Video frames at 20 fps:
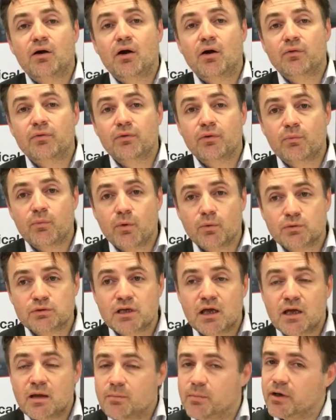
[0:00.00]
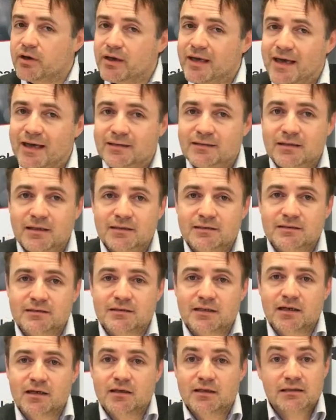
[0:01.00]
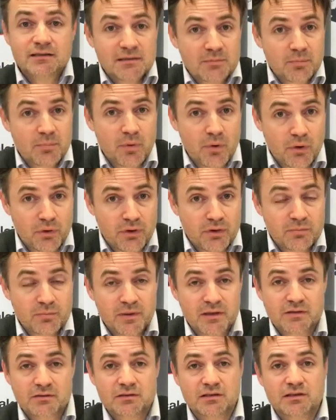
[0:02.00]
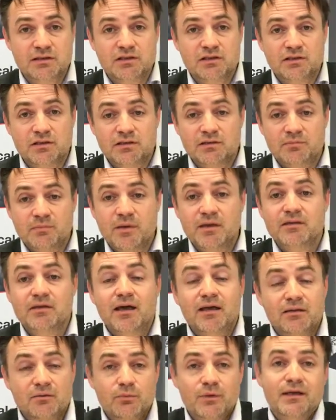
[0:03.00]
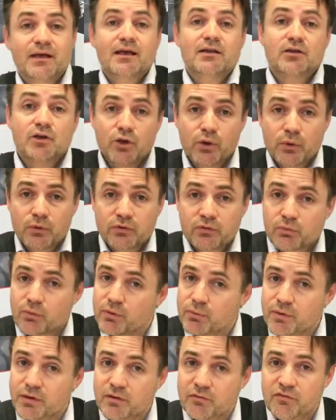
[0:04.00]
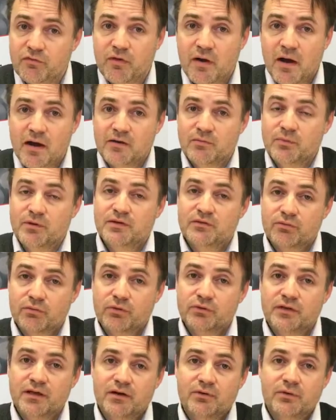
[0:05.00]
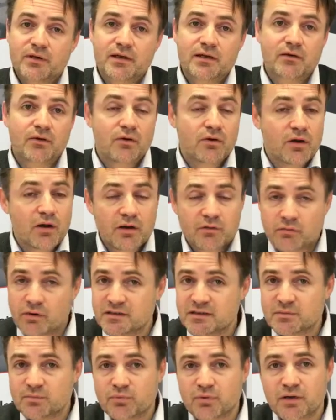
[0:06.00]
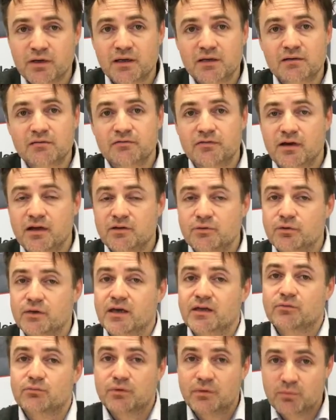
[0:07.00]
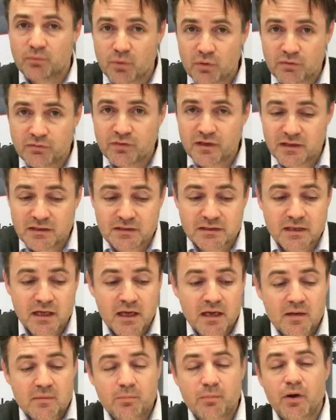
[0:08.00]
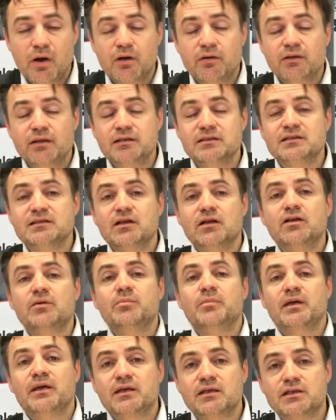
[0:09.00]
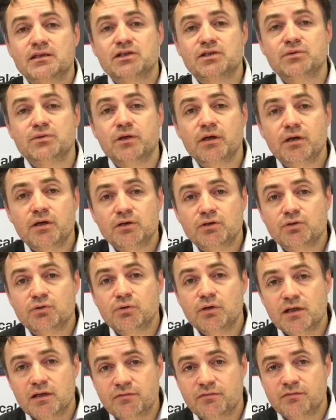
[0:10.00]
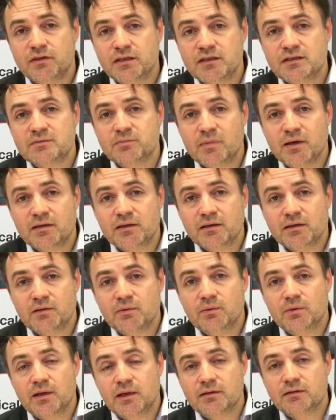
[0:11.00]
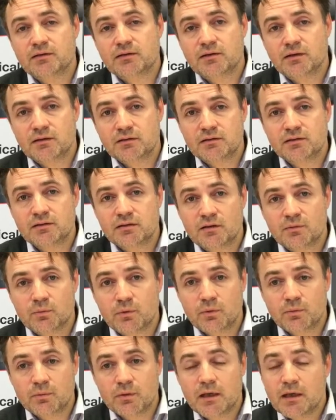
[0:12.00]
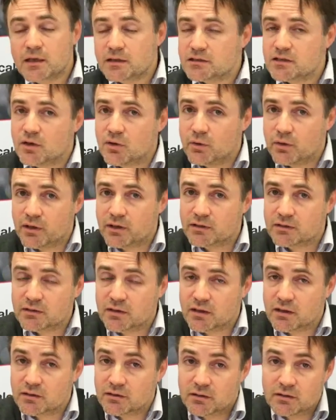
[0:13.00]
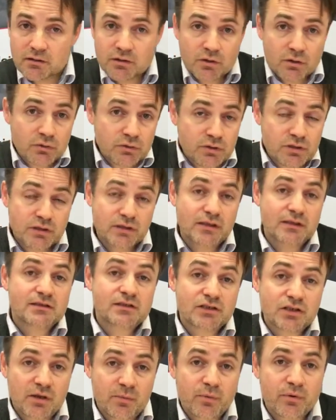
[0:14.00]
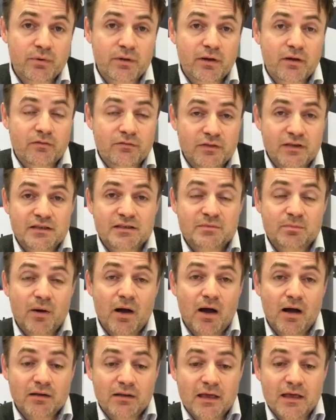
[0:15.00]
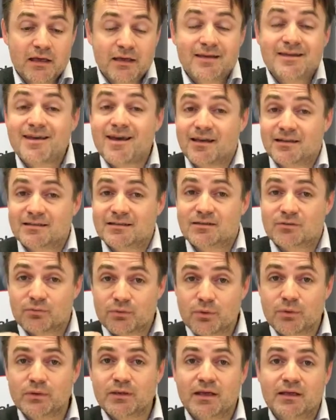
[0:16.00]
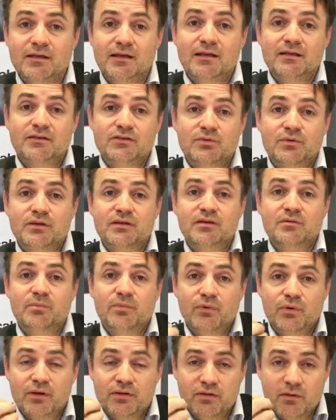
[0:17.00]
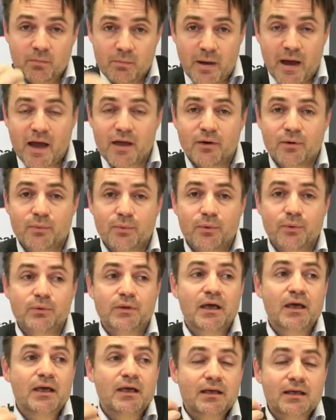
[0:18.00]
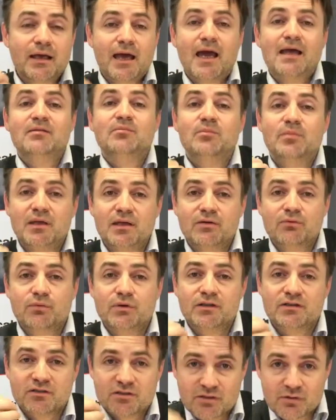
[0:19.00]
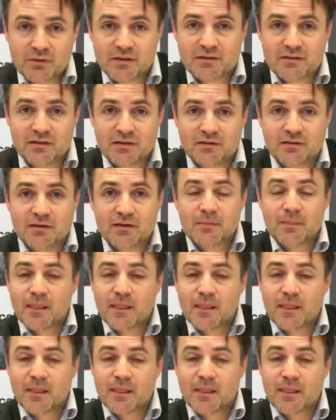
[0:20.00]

on the walls. But again, it's important because it means that we can go through with the file with rotary or reciprocating file. You can remove this, but it's not a big issue to leave this material on the dentinal wall. So in conclusion, in summary of this part, yes, root canal treated with the BioRoot can be retreated.